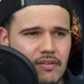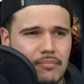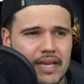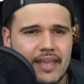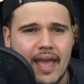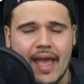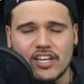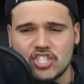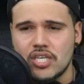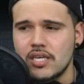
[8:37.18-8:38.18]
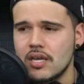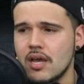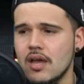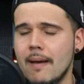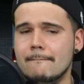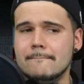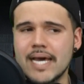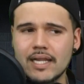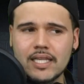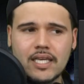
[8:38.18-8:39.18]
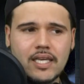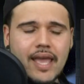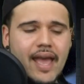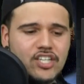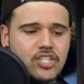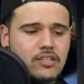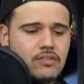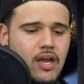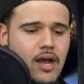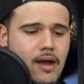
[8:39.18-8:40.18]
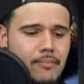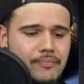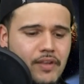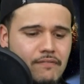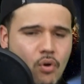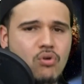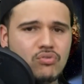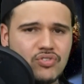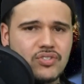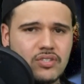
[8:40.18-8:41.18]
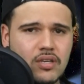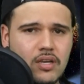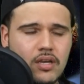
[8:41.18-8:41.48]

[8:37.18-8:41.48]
by catchy medley, catchy vocals,